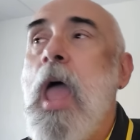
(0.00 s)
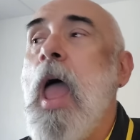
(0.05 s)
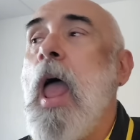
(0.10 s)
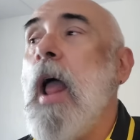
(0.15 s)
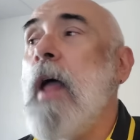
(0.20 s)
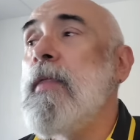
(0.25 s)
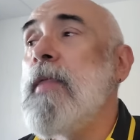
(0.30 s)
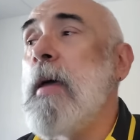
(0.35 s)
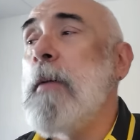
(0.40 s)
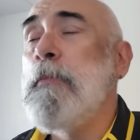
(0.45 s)

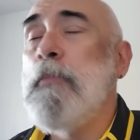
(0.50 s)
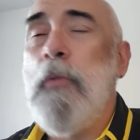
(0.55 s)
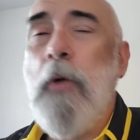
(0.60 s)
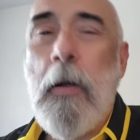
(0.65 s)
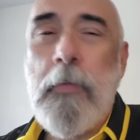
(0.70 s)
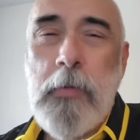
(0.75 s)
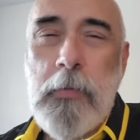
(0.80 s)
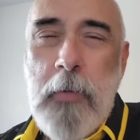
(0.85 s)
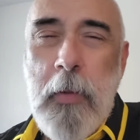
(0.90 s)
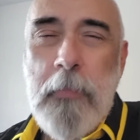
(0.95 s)
and then
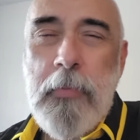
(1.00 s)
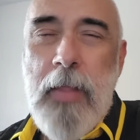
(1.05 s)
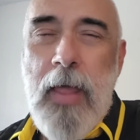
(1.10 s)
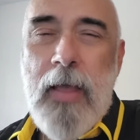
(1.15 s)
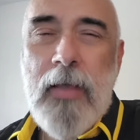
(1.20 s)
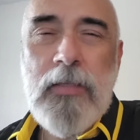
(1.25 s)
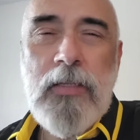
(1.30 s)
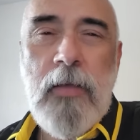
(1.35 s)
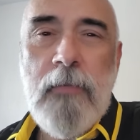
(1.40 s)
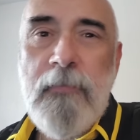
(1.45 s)
probably
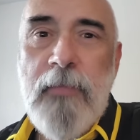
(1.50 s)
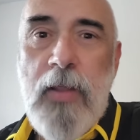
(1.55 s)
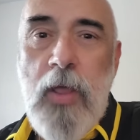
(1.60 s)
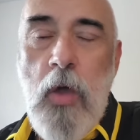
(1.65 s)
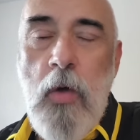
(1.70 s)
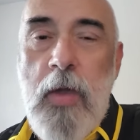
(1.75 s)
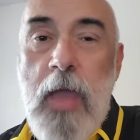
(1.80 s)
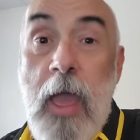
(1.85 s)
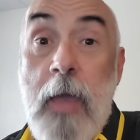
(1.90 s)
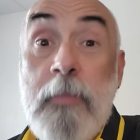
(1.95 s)
playing some
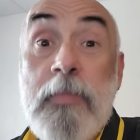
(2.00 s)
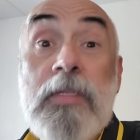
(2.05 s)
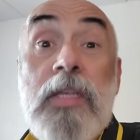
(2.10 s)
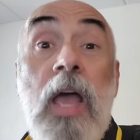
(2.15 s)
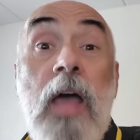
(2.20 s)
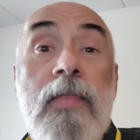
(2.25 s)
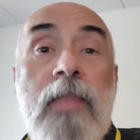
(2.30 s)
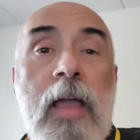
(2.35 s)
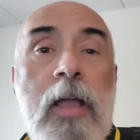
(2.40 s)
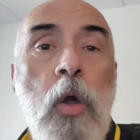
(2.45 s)
video games
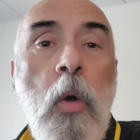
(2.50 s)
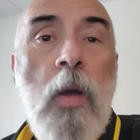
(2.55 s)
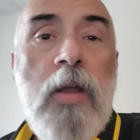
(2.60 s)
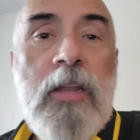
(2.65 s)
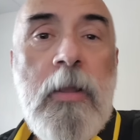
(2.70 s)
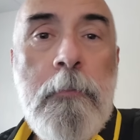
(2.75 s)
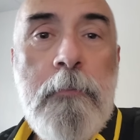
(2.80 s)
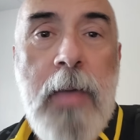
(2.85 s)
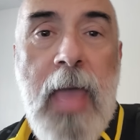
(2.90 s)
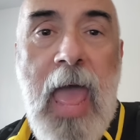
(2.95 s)
and then
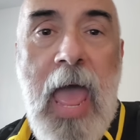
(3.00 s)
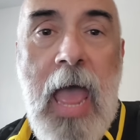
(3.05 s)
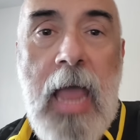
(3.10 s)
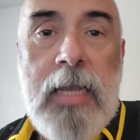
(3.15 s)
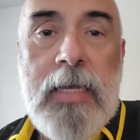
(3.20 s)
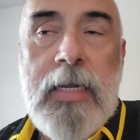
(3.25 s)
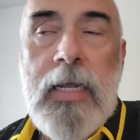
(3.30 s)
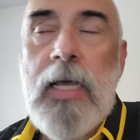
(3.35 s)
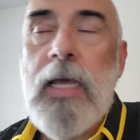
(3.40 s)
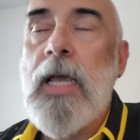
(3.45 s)
going to
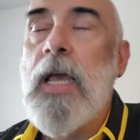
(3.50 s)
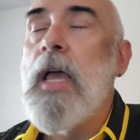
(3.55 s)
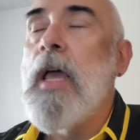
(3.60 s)
bed.